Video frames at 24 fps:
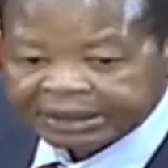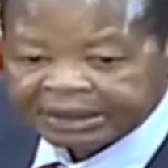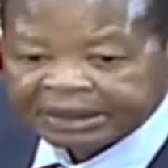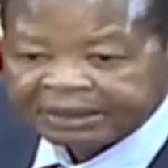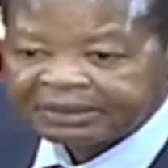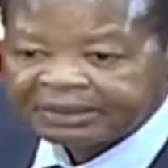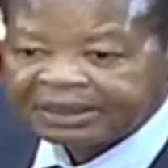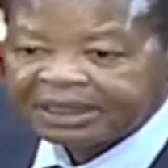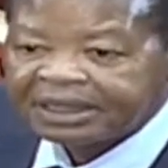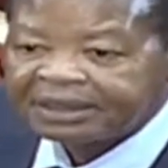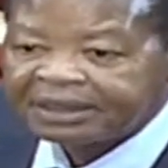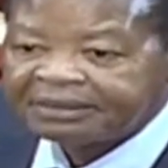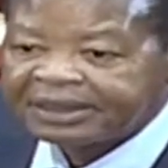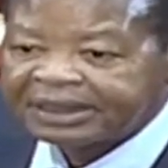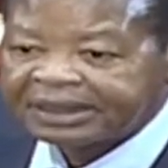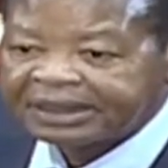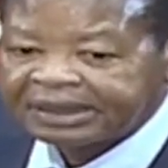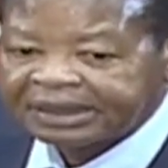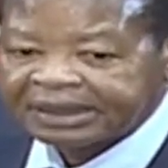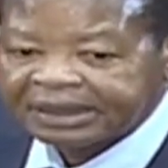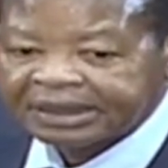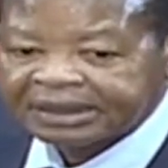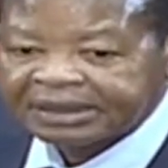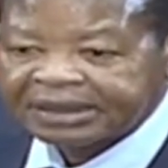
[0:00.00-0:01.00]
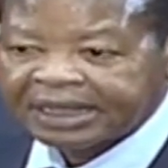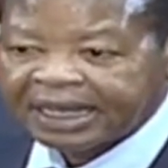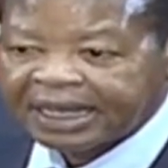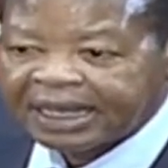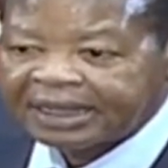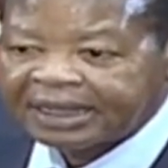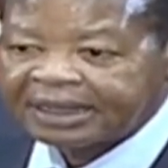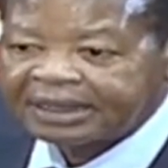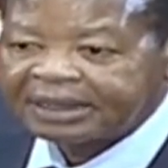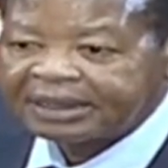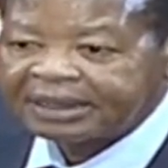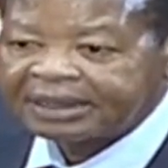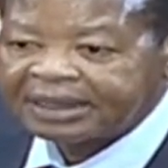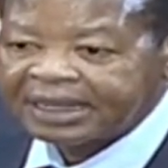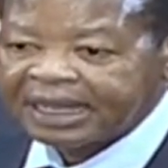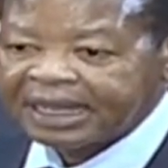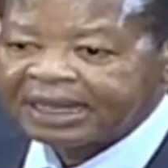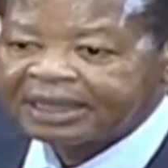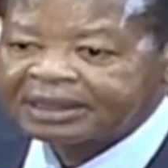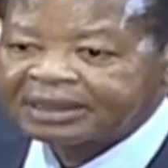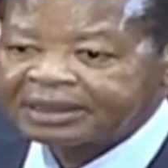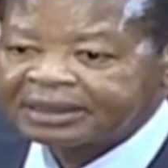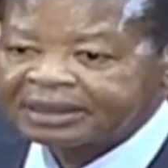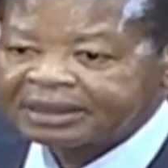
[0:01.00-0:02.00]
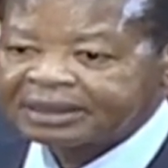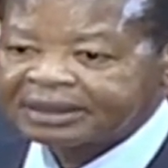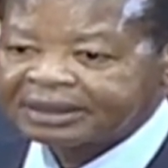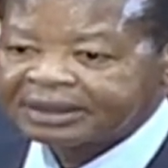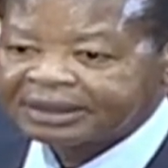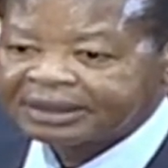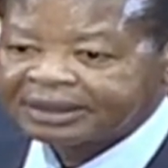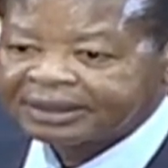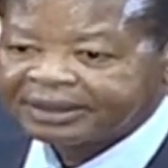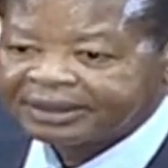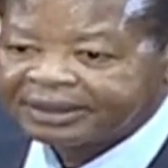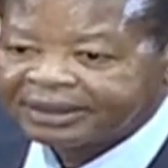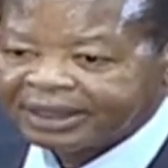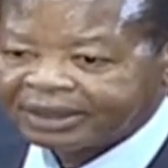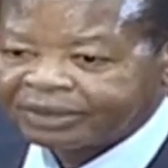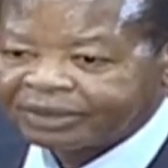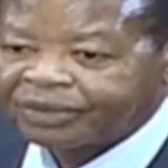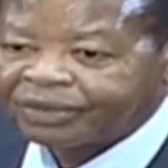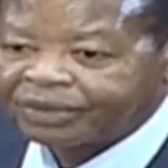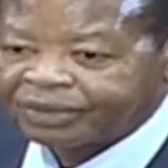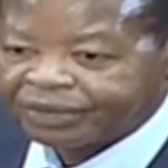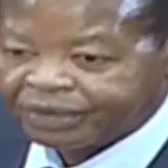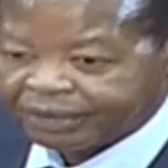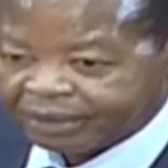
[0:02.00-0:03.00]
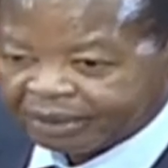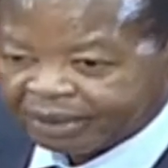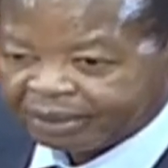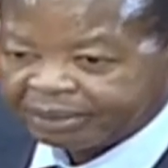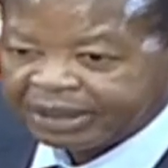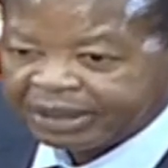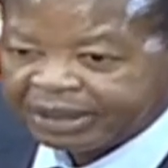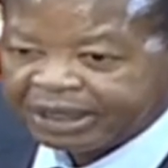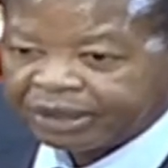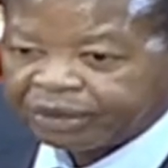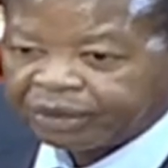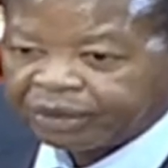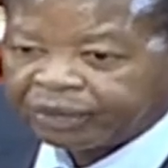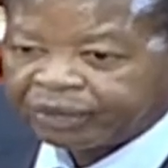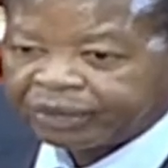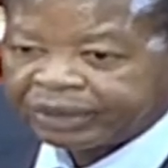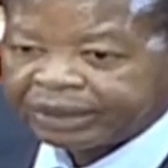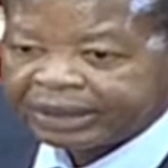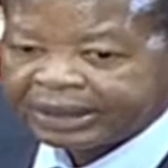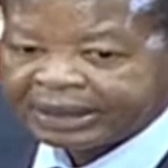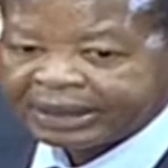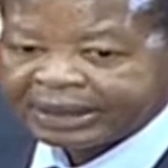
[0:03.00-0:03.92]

even if it takes a 100 years, the truth will be known.